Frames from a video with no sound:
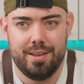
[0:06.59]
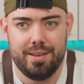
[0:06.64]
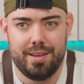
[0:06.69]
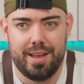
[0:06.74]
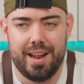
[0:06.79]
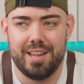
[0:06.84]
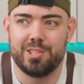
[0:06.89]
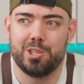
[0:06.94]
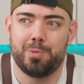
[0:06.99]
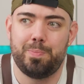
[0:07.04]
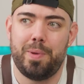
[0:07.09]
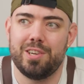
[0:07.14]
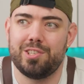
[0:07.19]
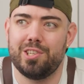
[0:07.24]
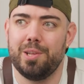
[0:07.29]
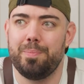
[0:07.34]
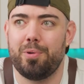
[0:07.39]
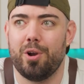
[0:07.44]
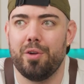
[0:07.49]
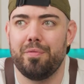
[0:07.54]
And it's
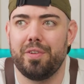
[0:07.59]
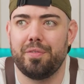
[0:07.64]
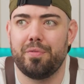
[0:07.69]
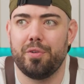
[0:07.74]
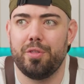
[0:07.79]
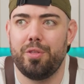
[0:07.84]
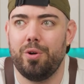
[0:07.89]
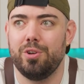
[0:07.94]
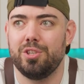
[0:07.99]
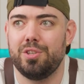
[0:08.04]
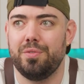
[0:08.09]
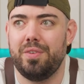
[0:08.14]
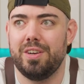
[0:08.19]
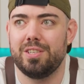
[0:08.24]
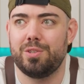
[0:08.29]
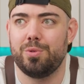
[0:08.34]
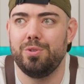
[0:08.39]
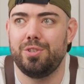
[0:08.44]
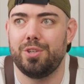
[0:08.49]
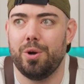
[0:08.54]
especially perfect for those of
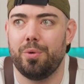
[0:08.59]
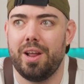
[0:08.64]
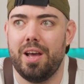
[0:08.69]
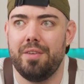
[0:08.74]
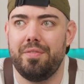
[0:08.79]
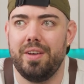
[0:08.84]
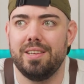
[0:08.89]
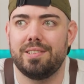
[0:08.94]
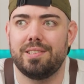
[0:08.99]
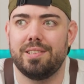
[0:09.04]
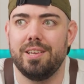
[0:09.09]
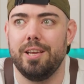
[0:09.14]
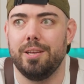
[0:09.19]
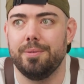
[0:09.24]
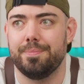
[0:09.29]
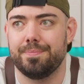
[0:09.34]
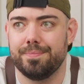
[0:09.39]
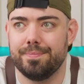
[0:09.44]
us who don't have AC.